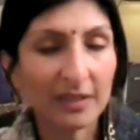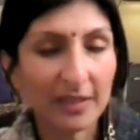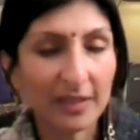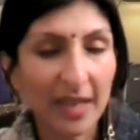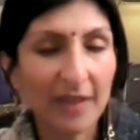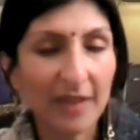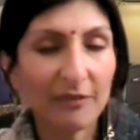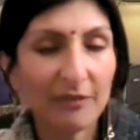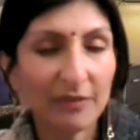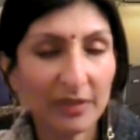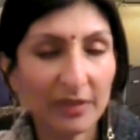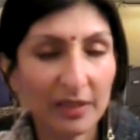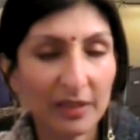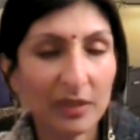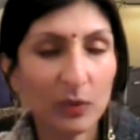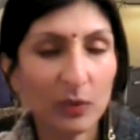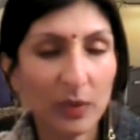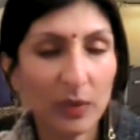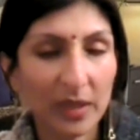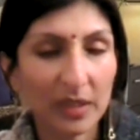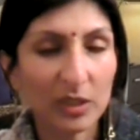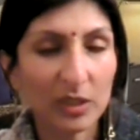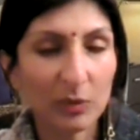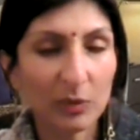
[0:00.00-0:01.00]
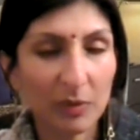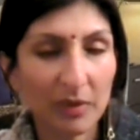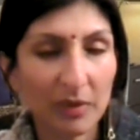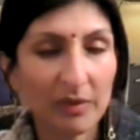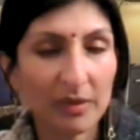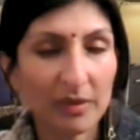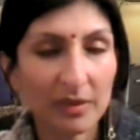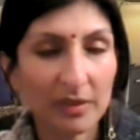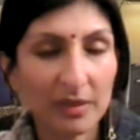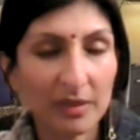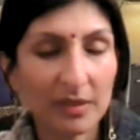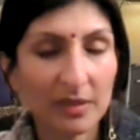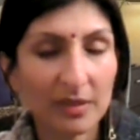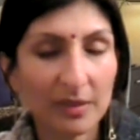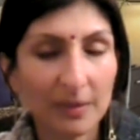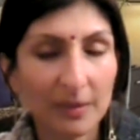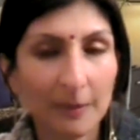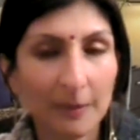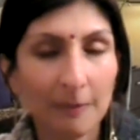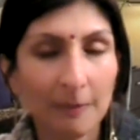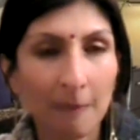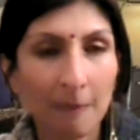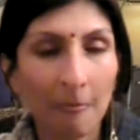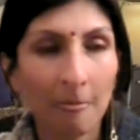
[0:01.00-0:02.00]
to everything we experience.
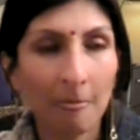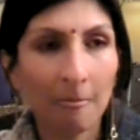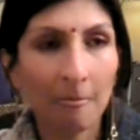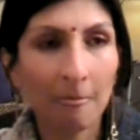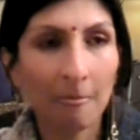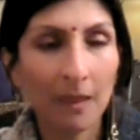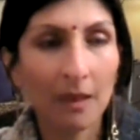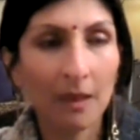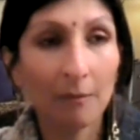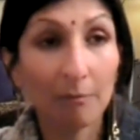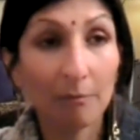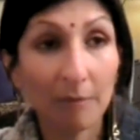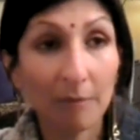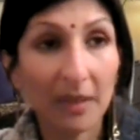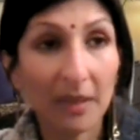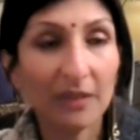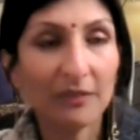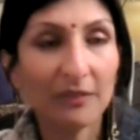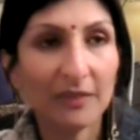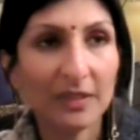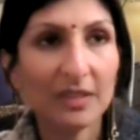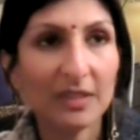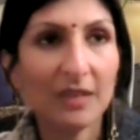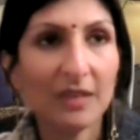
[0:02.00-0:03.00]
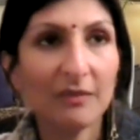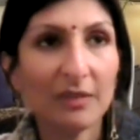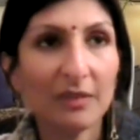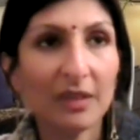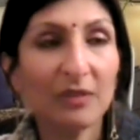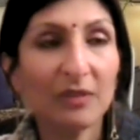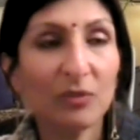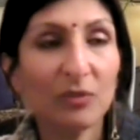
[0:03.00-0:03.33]
Benefit to everything.